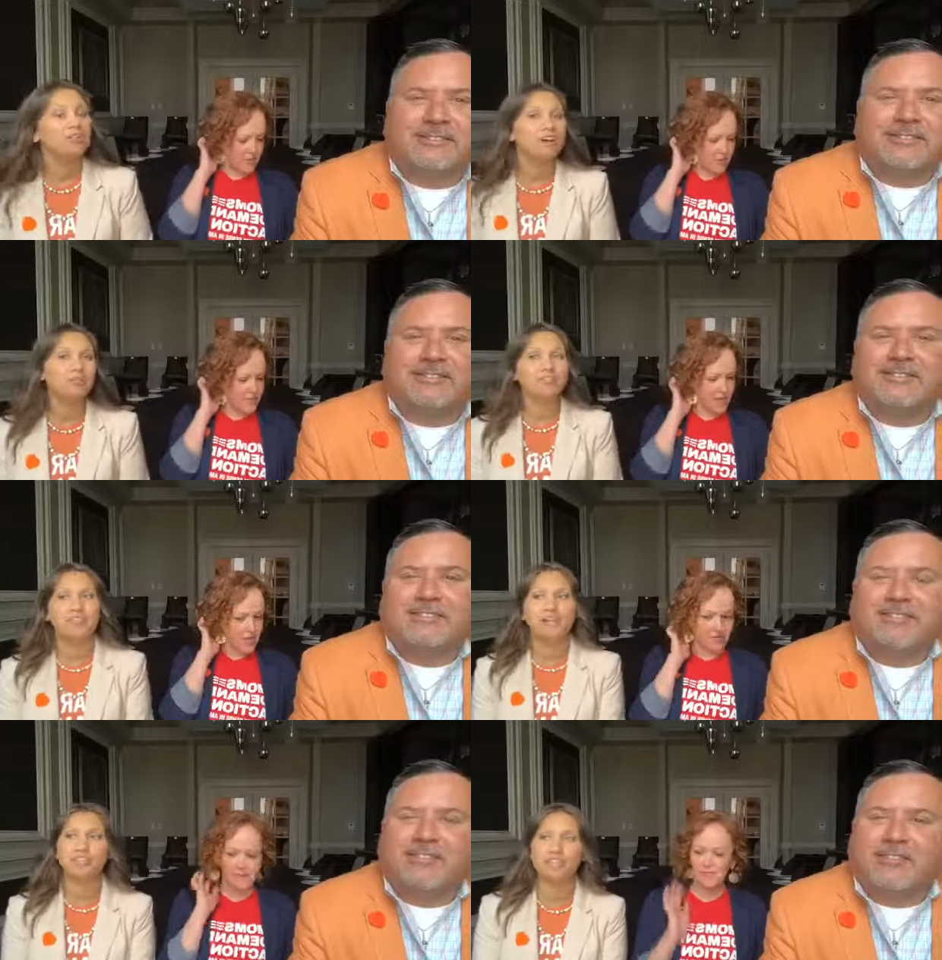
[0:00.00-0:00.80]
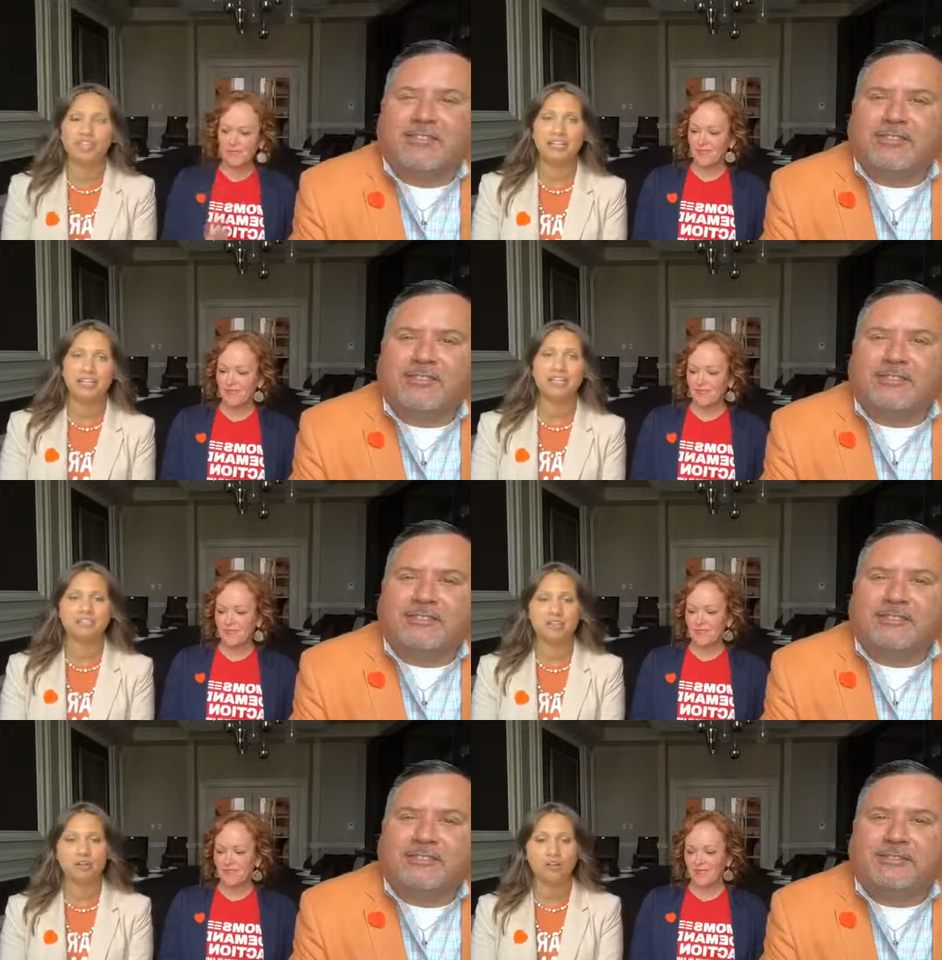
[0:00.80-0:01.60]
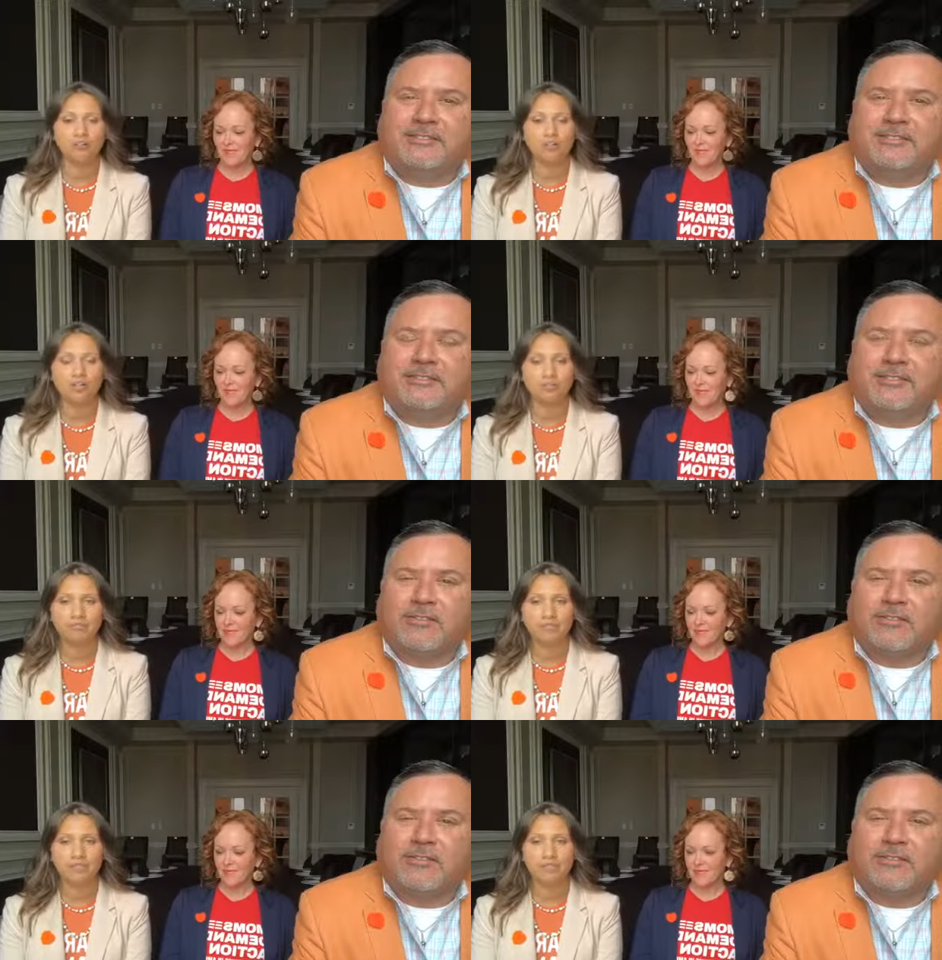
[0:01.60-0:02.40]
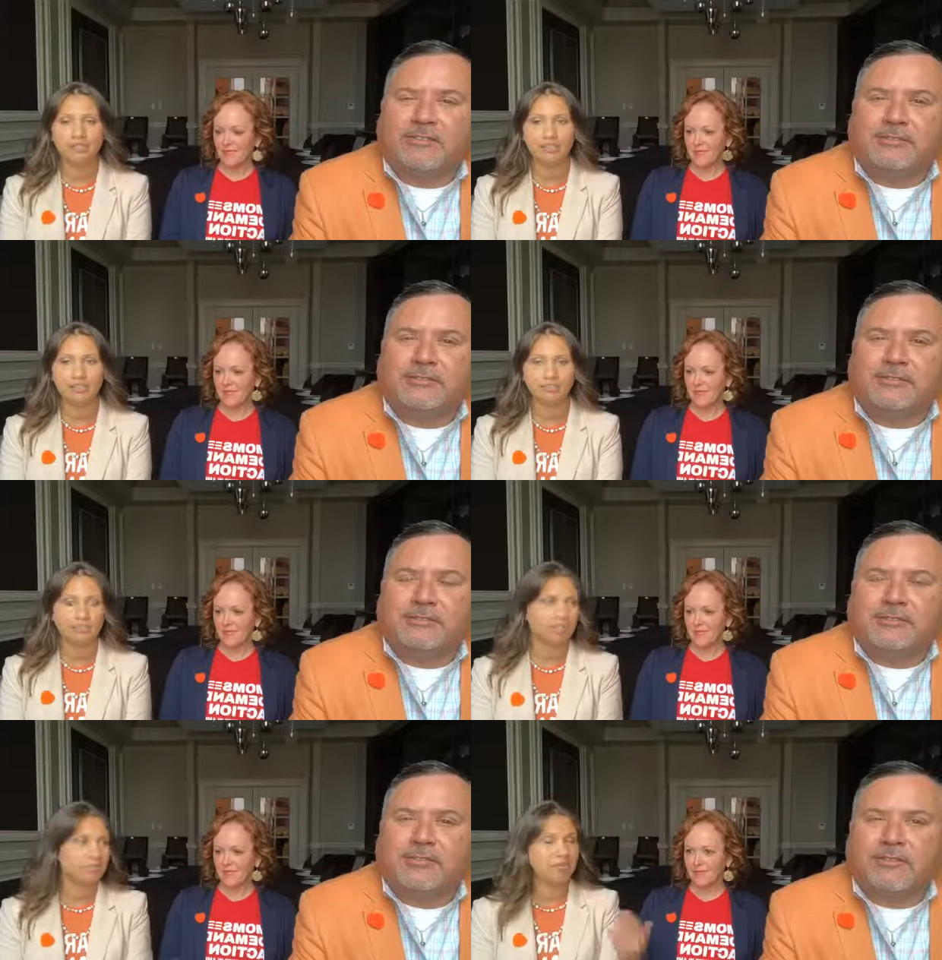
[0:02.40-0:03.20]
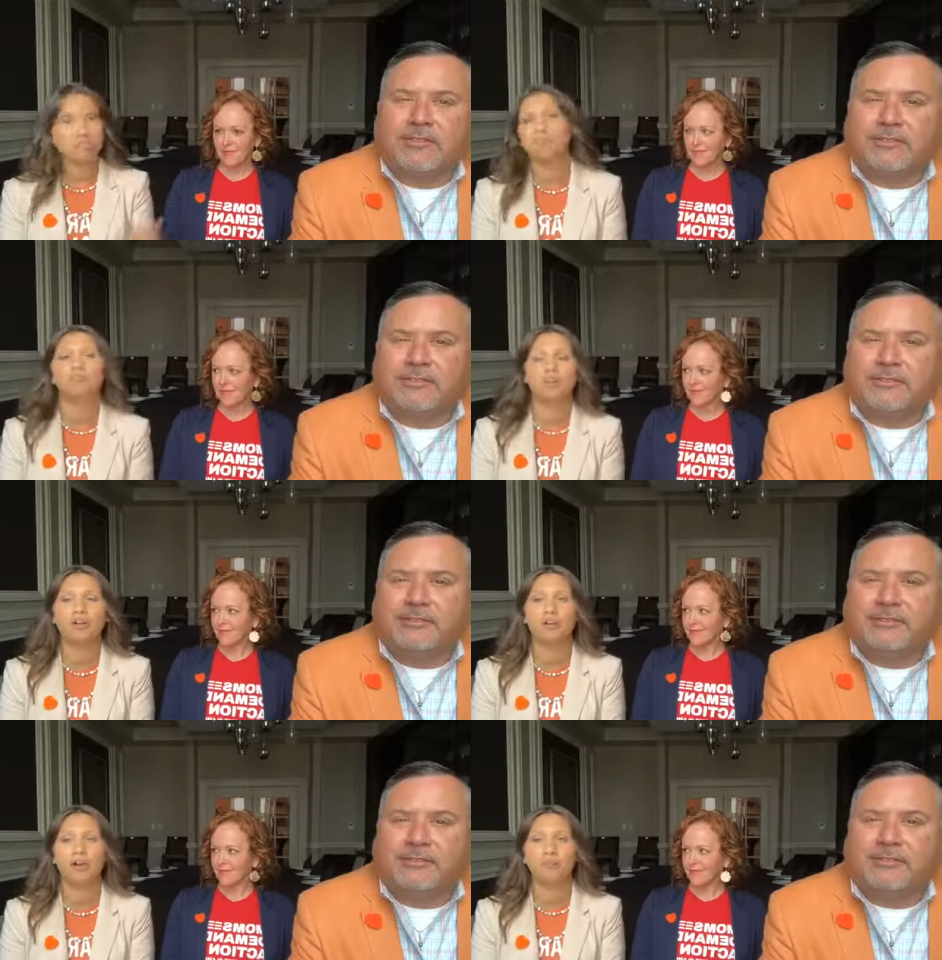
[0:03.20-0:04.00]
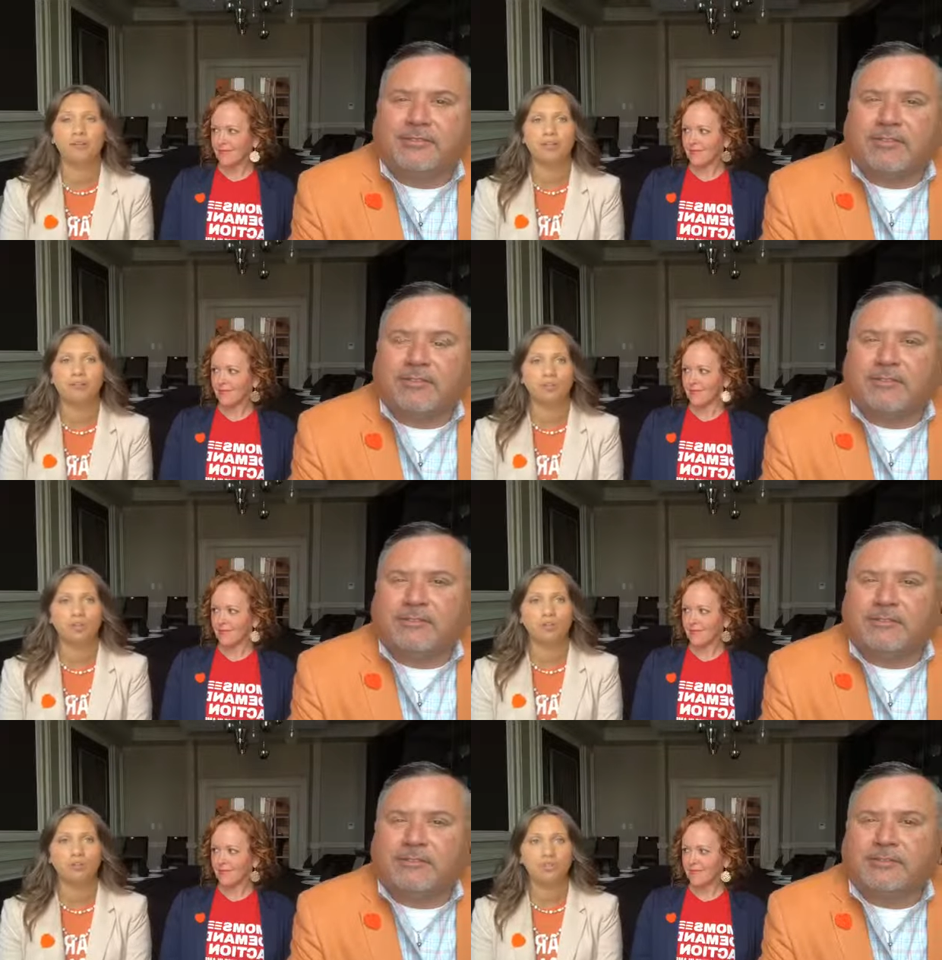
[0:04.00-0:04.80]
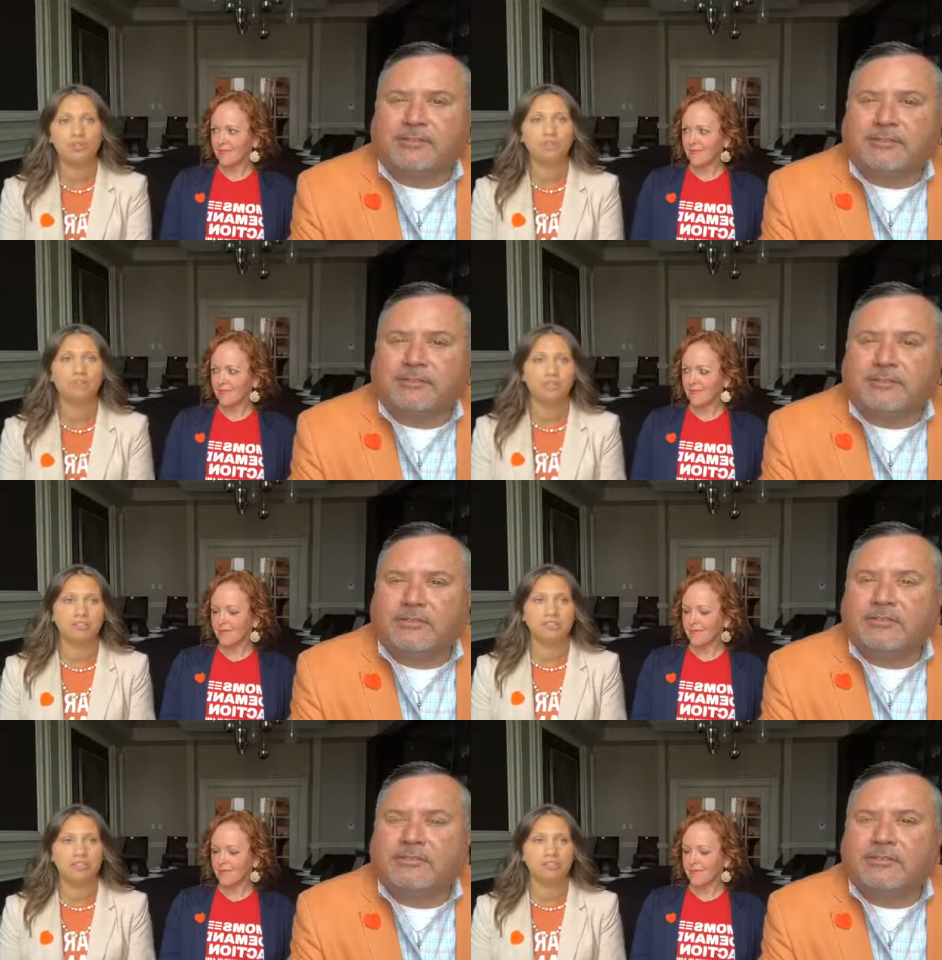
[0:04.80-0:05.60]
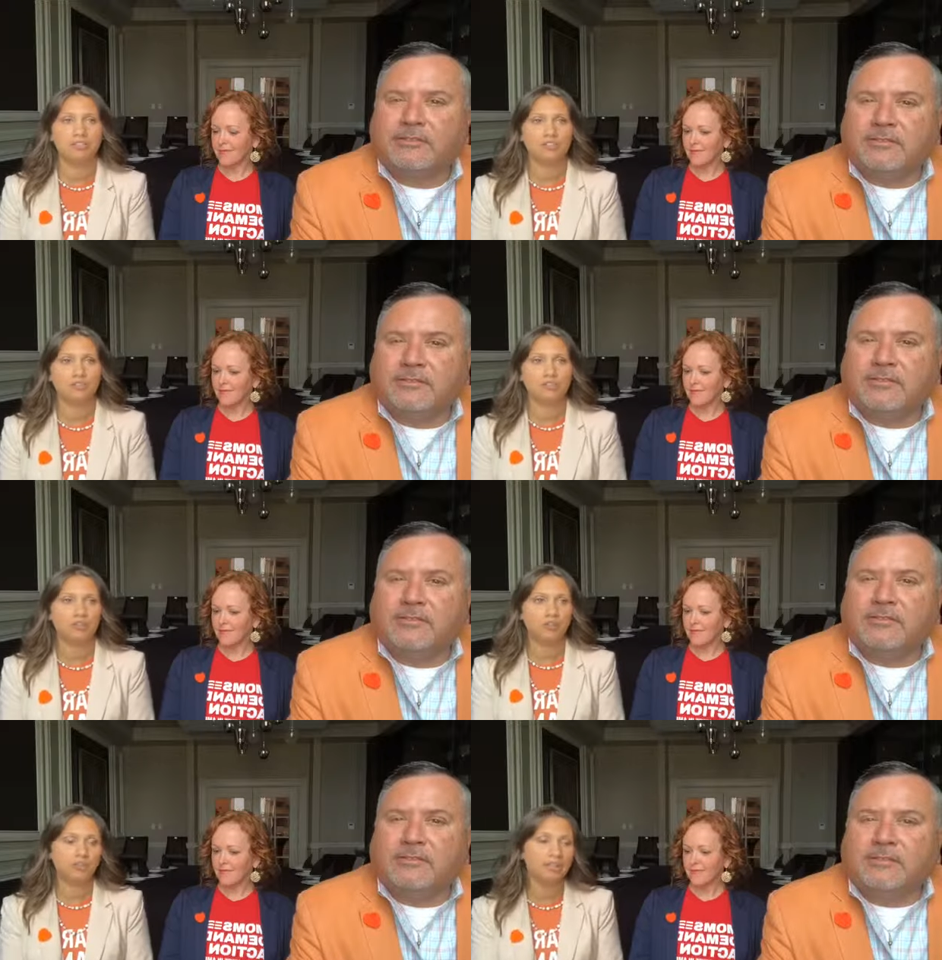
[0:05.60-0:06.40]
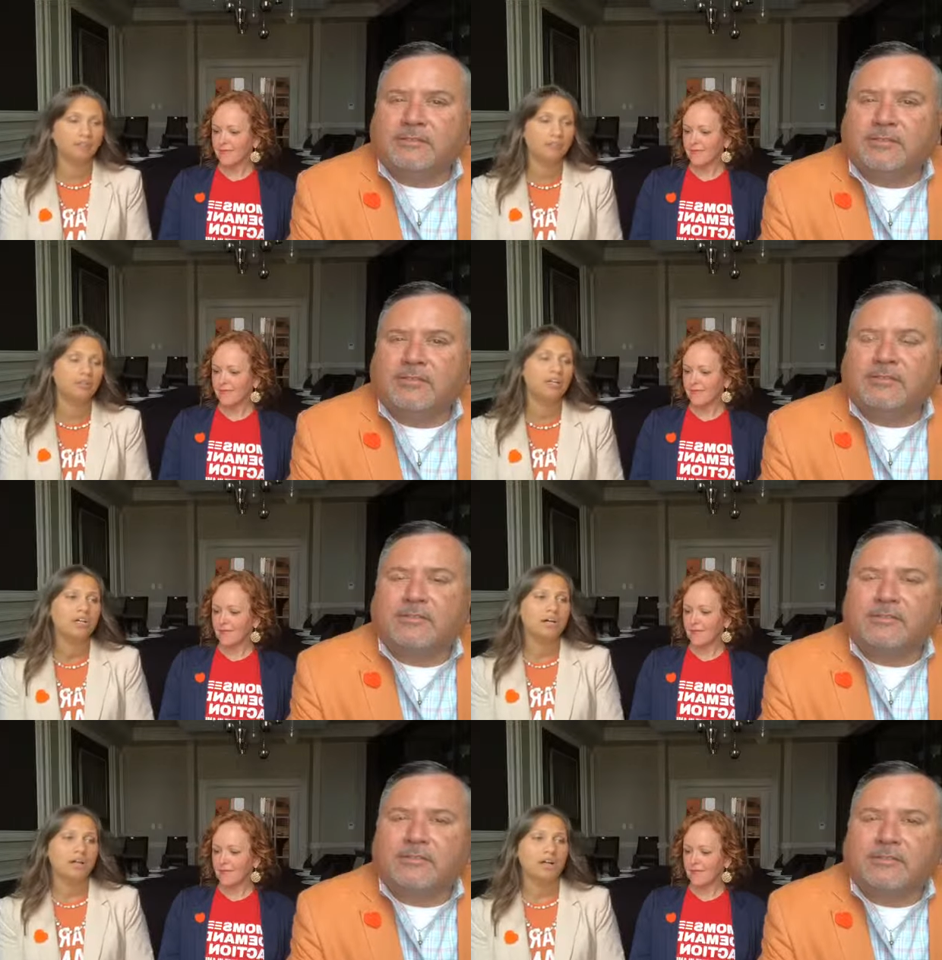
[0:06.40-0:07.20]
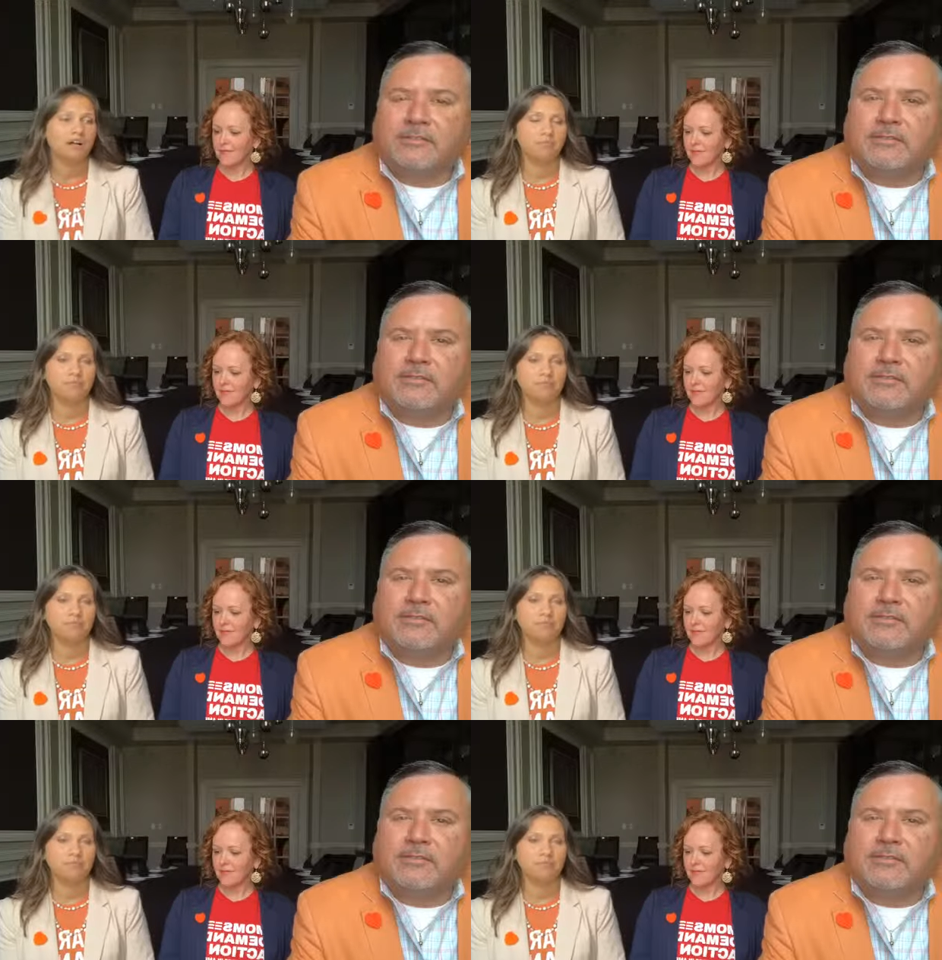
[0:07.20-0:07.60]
Speaker 1: along with uh, Shayna, so I'm one of the, which I didn't mention before, um, one of the co-lead volunteers for the Orlando uh,